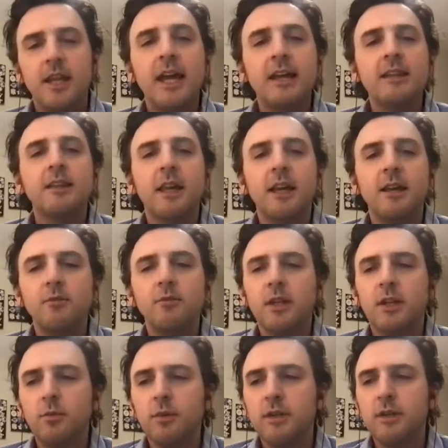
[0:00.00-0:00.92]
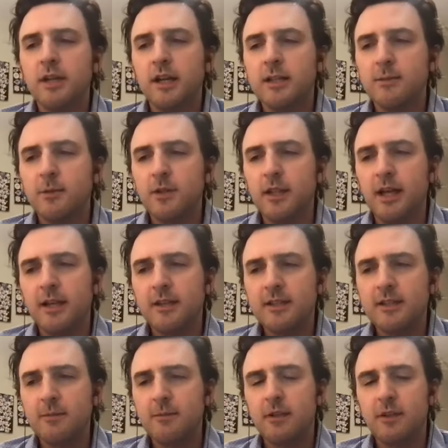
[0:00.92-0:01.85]
yeah, and and like we talked about
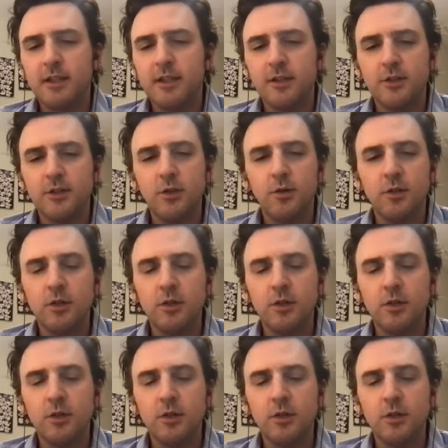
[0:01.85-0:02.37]
last time, I think too,